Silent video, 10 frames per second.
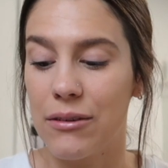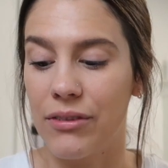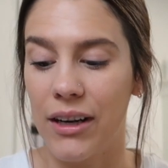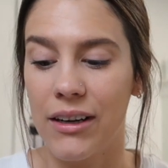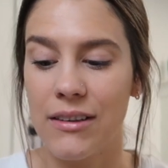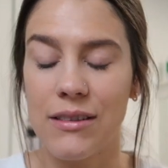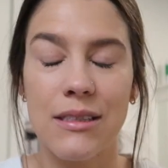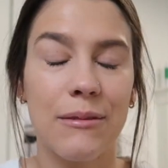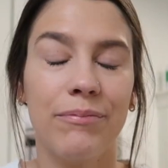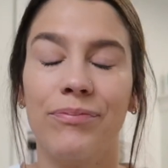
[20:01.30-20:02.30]
Affairs.
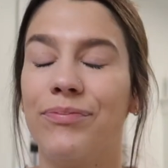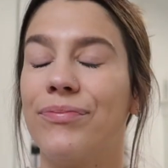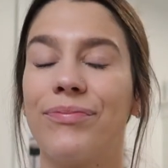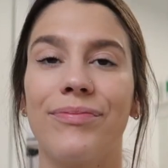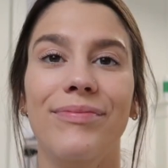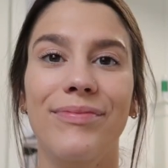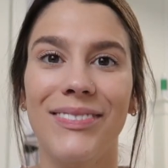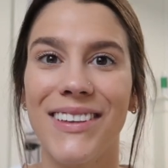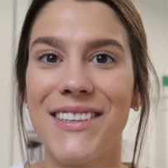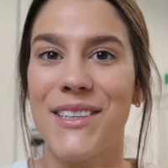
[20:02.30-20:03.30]

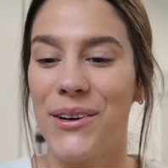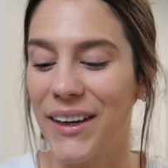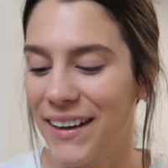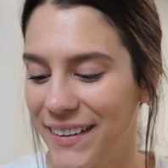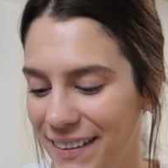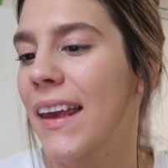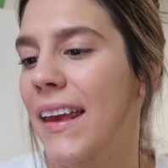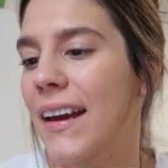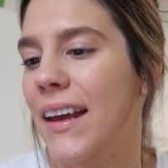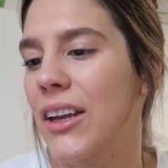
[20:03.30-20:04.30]
So good.
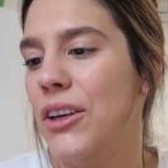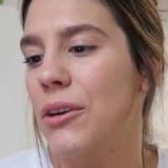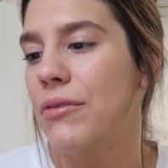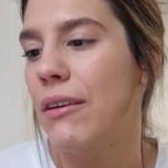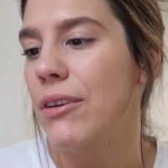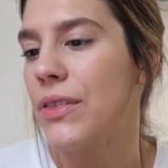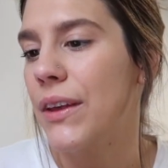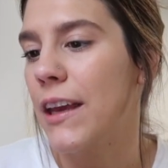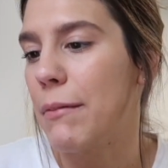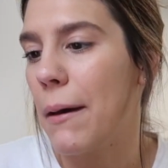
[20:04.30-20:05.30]
And your favorite
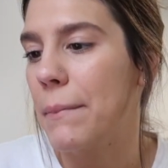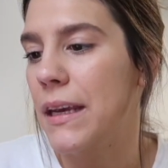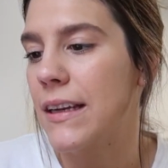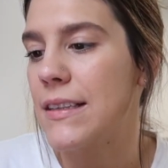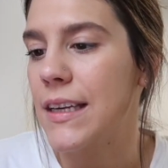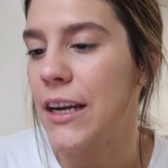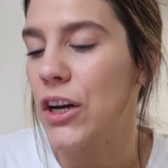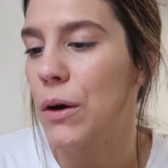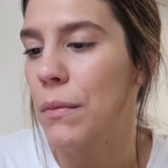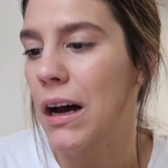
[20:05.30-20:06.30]
thing about being a
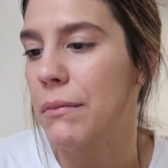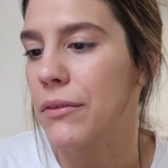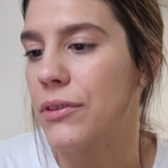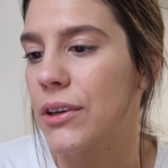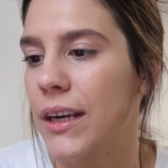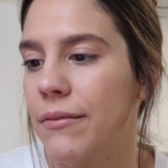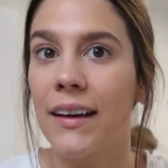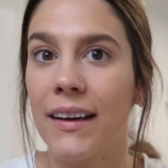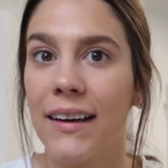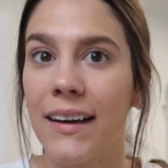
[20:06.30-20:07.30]
stay-at-home mom of three?
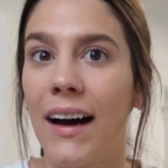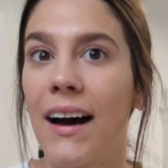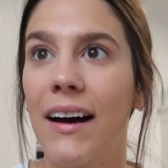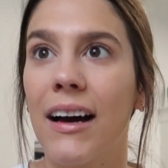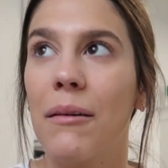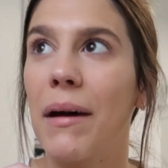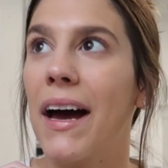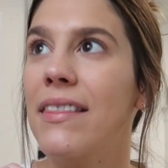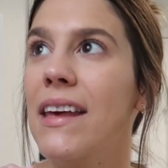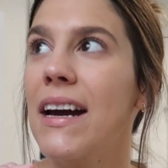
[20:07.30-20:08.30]
Um,
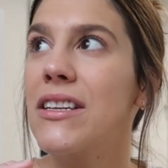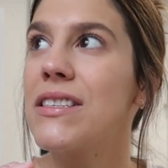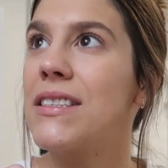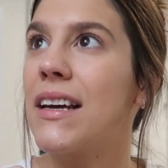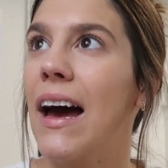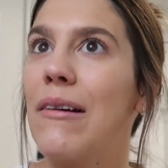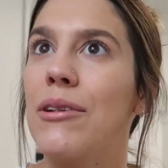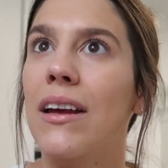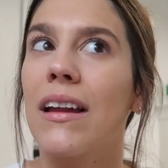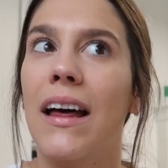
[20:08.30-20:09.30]
I think I just, I
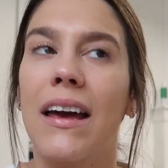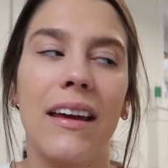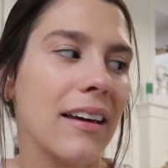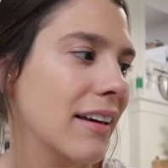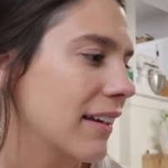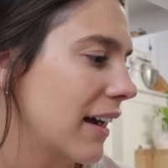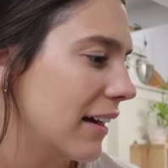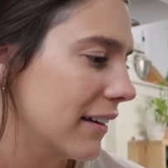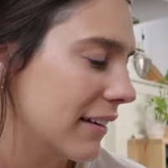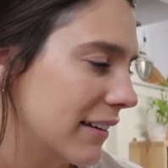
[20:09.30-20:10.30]
really like,
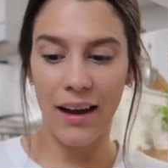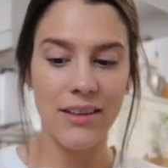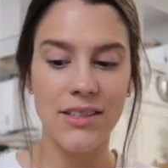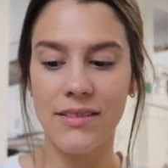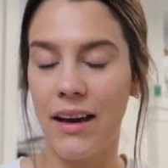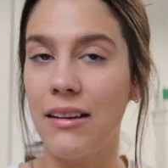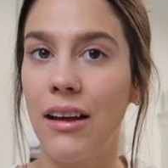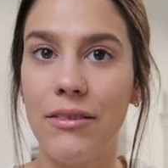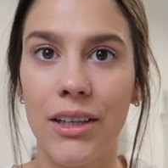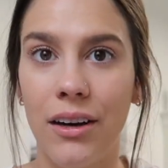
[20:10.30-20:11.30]
yes, I just, I
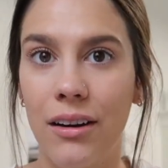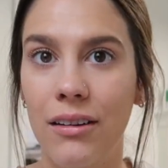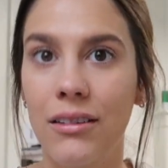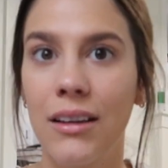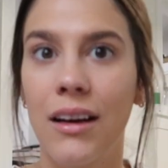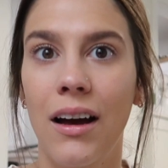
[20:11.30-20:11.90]
love it all.